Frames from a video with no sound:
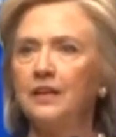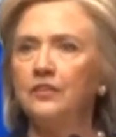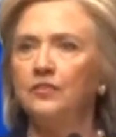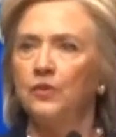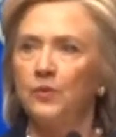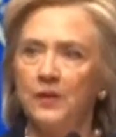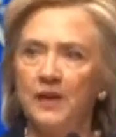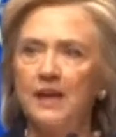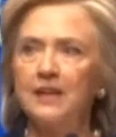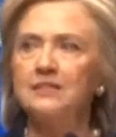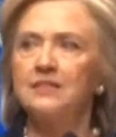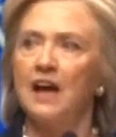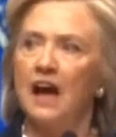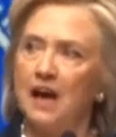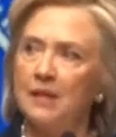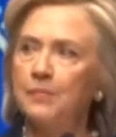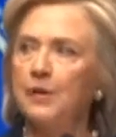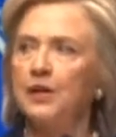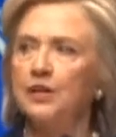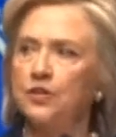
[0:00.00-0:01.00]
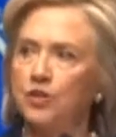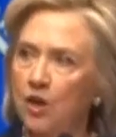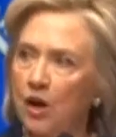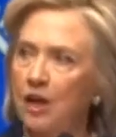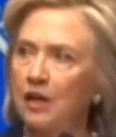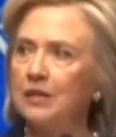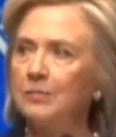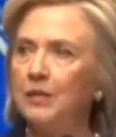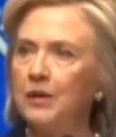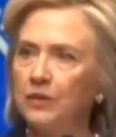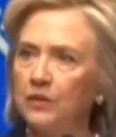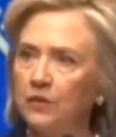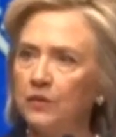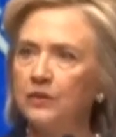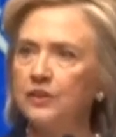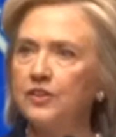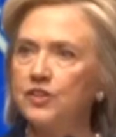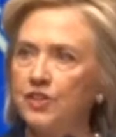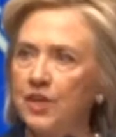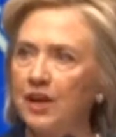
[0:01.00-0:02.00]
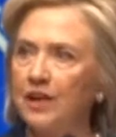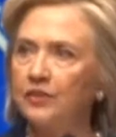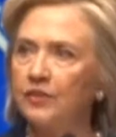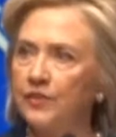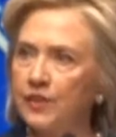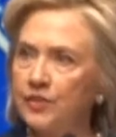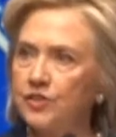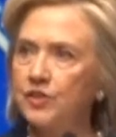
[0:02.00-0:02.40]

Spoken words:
So yes, I'm going to talk about early childhood